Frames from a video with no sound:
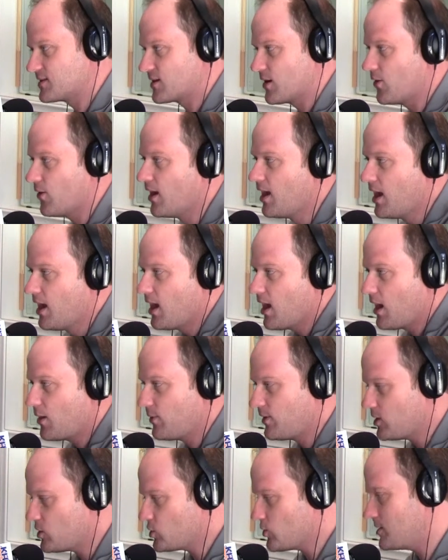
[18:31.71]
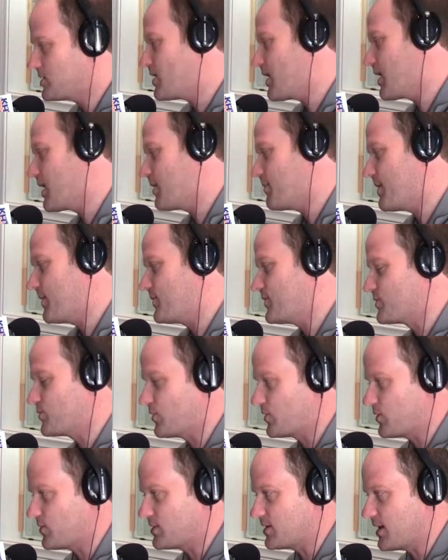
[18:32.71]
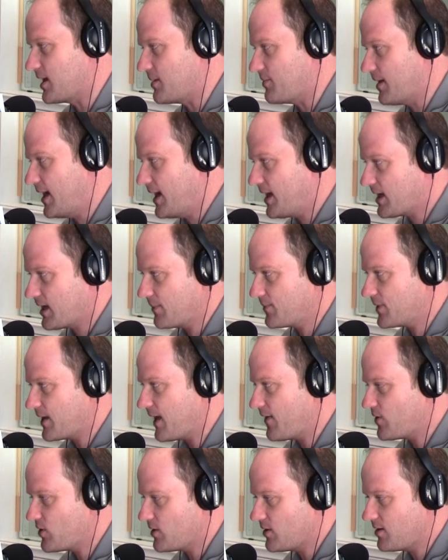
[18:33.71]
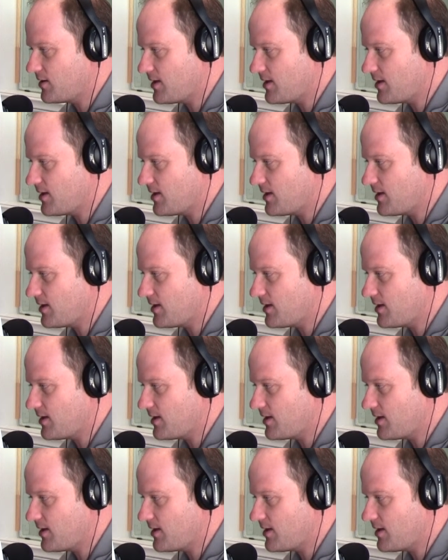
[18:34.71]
So I really enjoyed talking about this with you today, Mike, and I'm glad. Me too.